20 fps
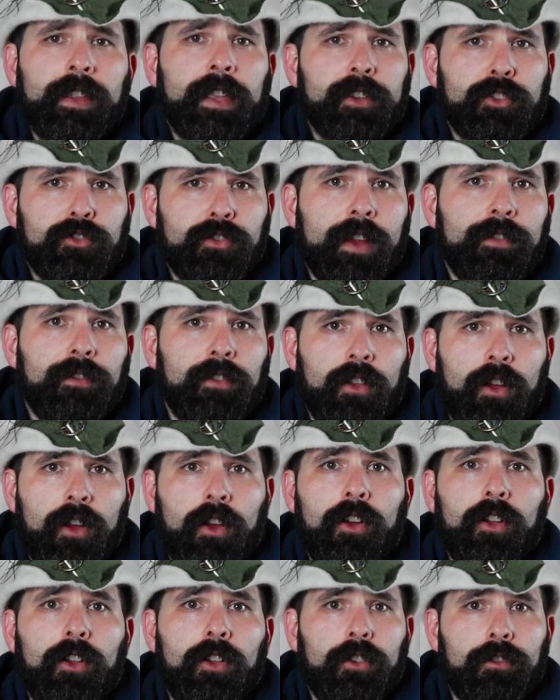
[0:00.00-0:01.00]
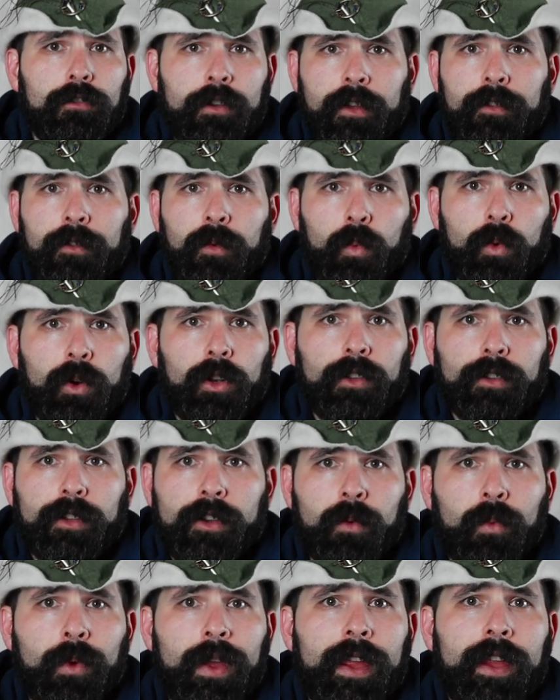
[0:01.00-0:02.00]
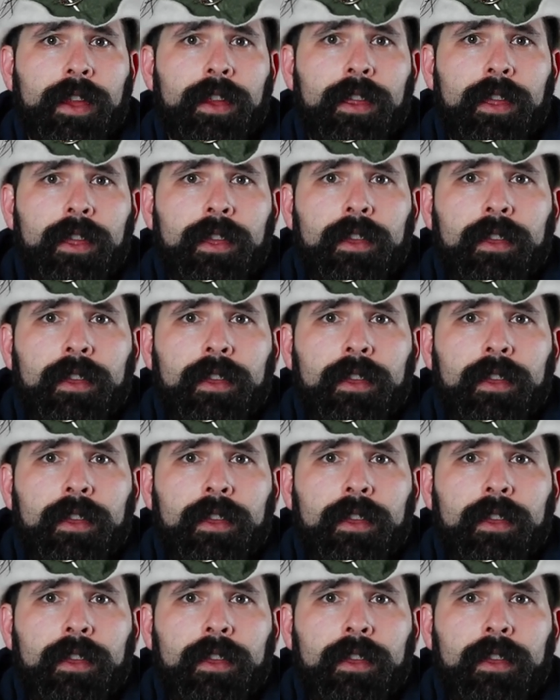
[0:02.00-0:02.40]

It can travel all around the world in a way